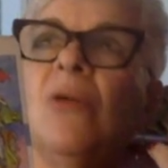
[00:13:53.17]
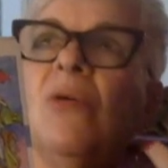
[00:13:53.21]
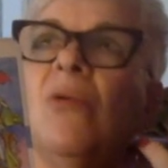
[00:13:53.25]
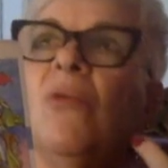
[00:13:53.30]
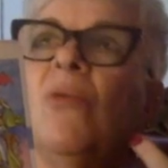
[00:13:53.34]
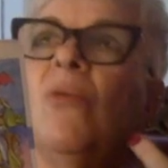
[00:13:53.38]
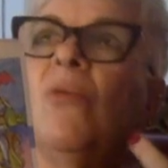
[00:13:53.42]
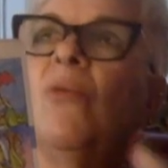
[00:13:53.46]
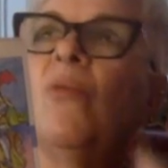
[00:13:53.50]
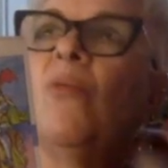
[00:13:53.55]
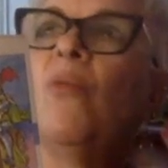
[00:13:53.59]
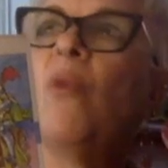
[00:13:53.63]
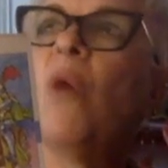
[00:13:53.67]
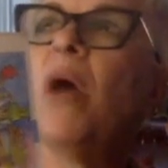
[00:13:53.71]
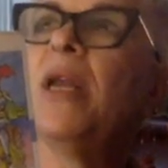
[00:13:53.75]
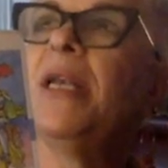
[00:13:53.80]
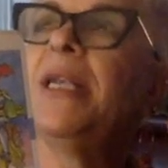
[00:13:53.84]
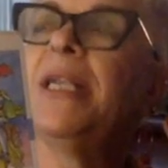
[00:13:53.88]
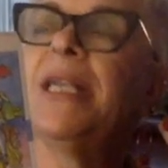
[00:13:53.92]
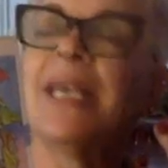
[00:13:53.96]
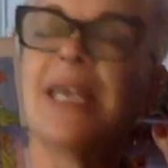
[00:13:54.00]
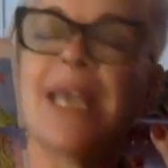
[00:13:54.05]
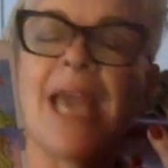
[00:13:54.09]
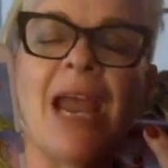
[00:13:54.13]

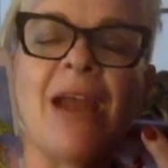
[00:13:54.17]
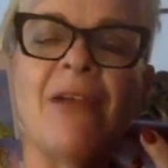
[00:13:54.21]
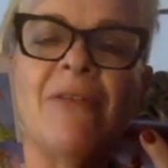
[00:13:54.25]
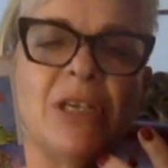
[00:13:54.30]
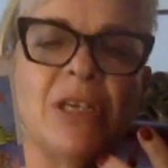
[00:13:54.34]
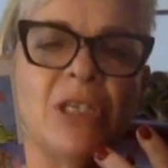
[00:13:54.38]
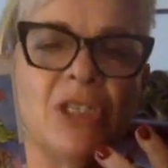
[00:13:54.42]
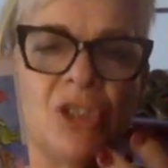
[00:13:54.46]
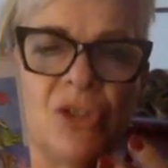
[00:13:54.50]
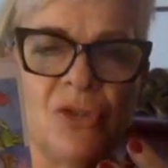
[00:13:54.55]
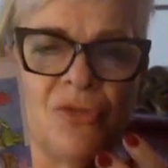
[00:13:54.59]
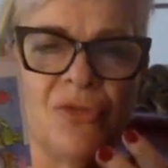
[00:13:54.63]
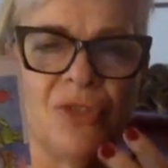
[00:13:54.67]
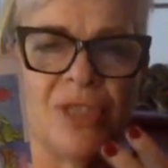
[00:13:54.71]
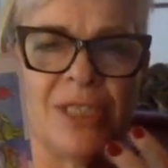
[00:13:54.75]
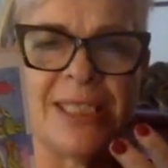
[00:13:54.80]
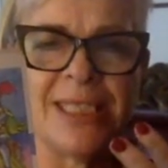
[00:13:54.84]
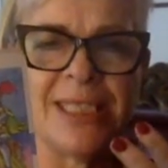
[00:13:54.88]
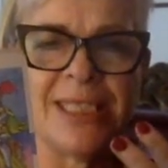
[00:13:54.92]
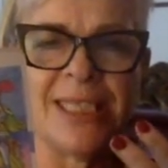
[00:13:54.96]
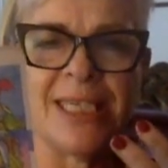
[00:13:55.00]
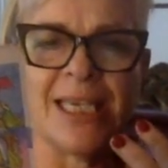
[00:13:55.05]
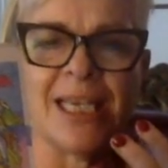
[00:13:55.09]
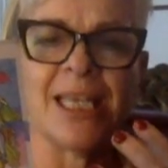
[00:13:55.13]
one
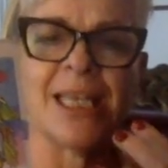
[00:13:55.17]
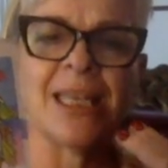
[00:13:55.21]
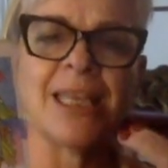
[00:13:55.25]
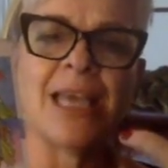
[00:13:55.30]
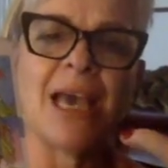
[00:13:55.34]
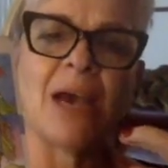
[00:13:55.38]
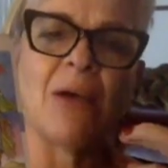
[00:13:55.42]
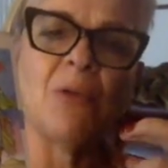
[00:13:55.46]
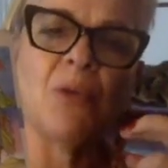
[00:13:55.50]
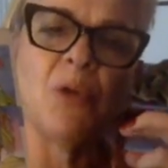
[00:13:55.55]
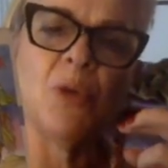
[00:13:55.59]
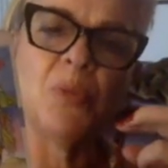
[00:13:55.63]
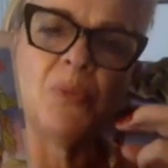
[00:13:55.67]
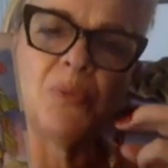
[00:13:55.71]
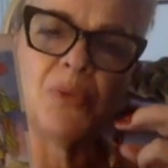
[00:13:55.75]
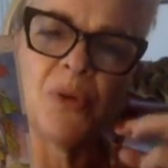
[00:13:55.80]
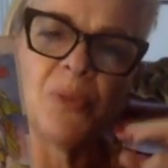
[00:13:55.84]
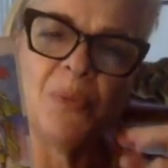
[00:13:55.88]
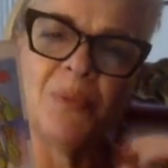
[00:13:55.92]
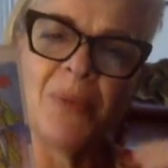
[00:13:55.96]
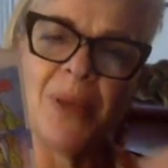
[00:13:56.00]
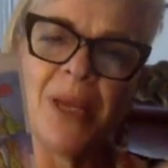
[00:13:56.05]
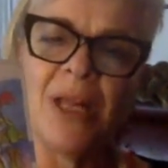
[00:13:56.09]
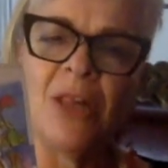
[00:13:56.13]
characteristic that will
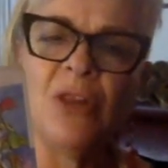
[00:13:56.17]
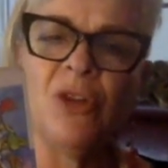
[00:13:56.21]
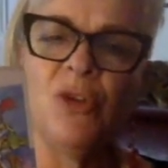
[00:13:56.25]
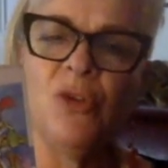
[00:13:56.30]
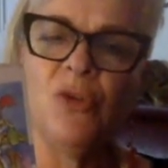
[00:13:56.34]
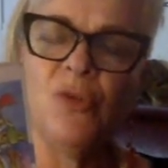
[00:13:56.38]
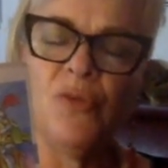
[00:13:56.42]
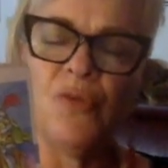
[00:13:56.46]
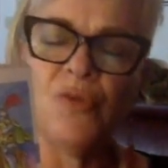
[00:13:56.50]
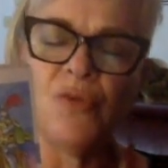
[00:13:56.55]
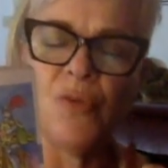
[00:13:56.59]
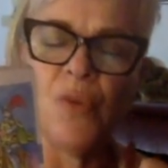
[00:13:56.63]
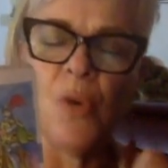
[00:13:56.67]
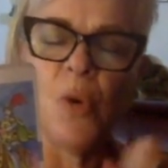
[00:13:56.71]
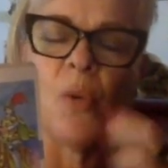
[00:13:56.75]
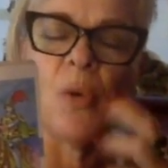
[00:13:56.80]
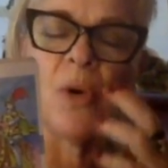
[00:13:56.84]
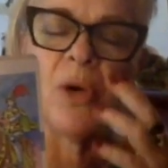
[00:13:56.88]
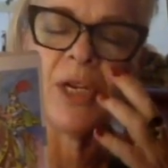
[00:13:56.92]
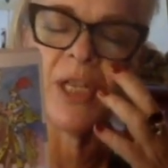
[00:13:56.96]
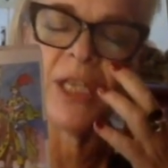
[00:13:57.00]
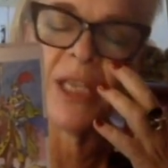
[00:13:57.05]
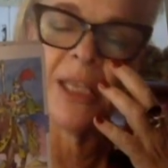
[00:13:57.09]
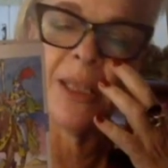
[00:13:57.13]
propel you
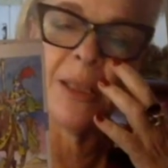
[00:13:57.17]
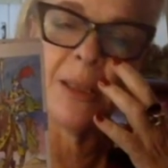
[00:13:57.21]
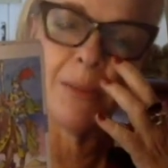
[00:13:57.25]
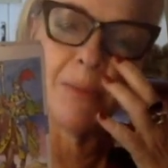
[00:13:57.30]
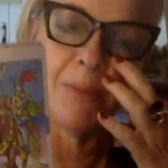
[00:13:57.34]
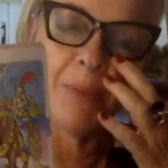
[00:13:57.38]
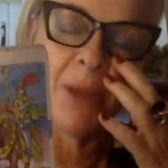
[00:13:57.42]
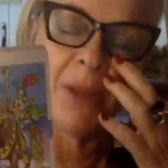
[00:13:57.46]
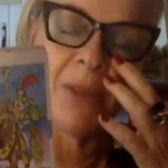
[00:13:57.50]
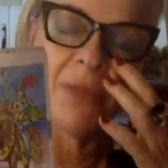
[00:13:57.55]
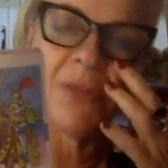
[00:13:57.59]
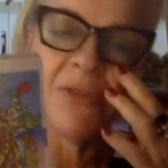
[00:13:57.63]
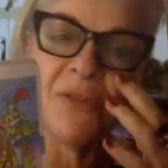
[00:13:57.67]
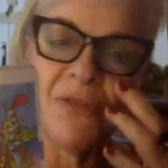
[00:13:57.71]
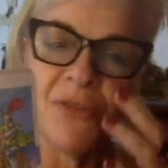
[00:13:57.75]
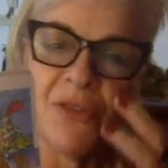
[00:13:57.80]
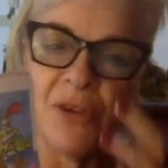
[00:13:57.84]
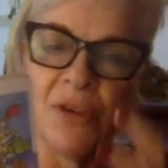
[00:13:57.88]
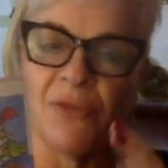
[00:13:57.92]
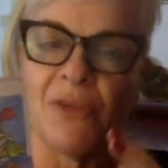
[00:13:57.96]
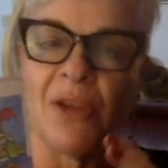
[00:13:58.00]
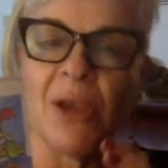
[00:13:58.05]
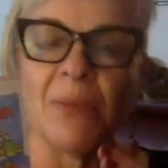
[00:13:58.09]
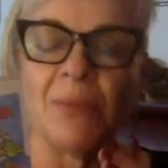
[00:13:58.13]
forward in the month of
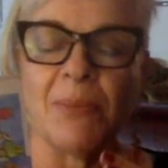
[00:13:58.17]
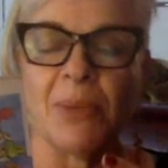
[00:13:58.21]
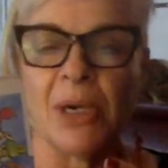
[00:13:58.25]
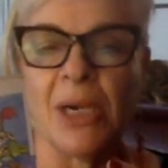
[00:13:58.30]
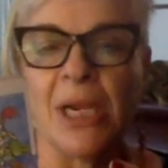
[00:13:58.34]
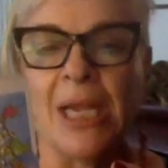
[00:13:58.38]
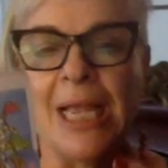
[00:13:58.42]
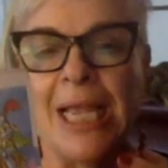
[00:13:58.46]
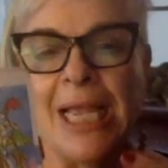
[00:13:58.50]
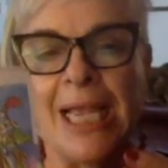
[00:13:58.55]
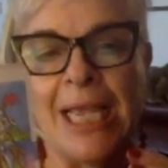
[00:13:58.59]
November.